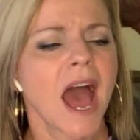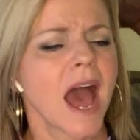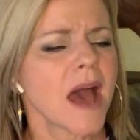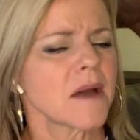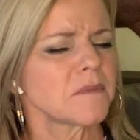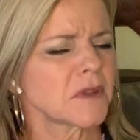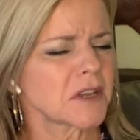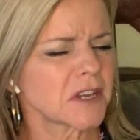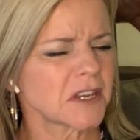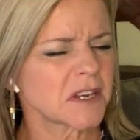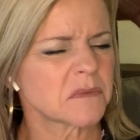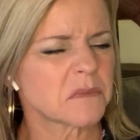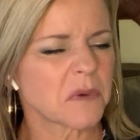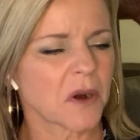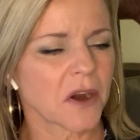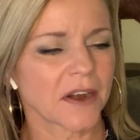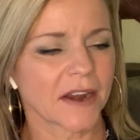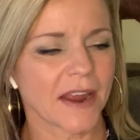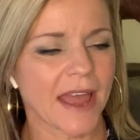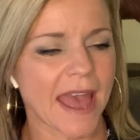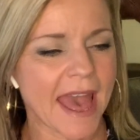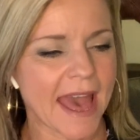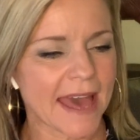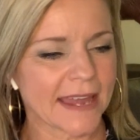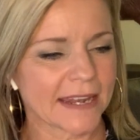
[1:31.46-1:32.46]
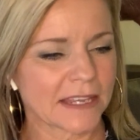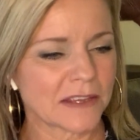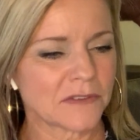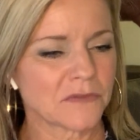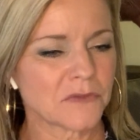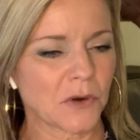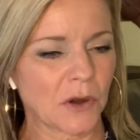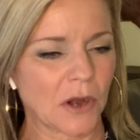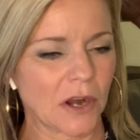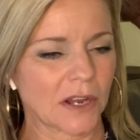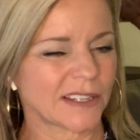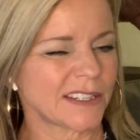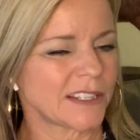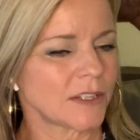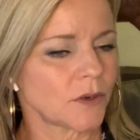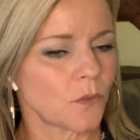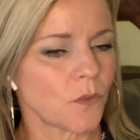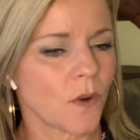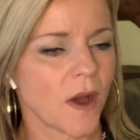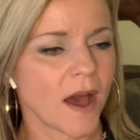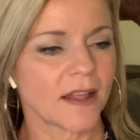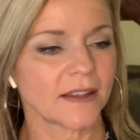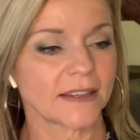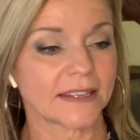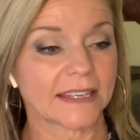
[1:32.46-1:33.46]
I'm looking to borrow Addy for a little
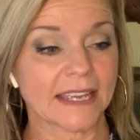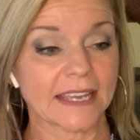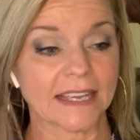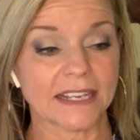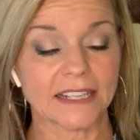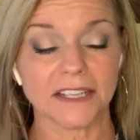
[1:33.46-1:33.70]
while and get